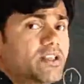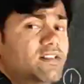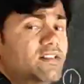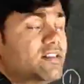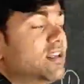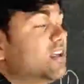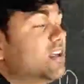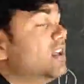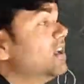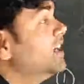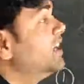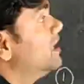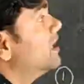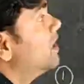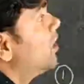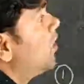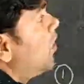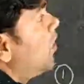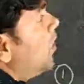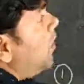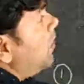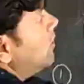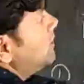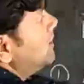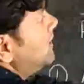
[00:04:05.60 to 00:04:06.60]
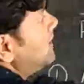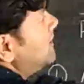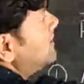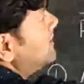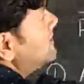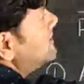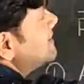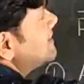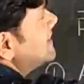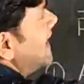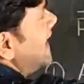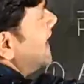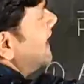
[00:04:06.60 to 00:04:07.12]
means on this
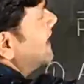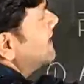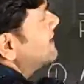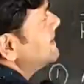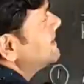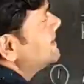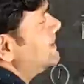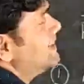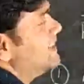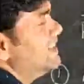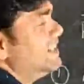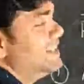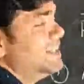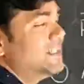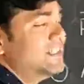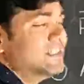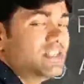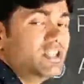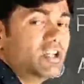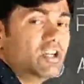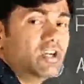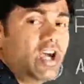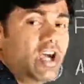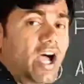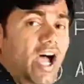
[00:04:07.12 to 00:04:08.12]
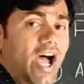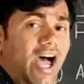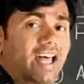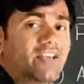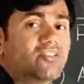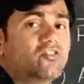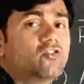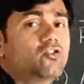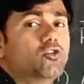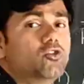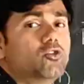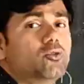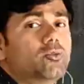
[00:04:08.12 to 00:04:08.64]
charge it
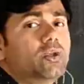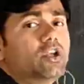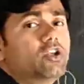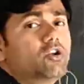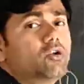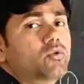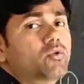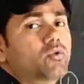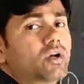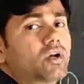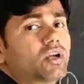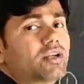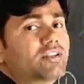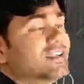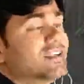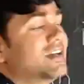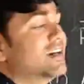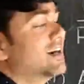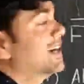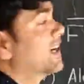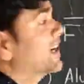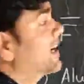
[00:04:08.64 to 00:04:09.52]
has to be towards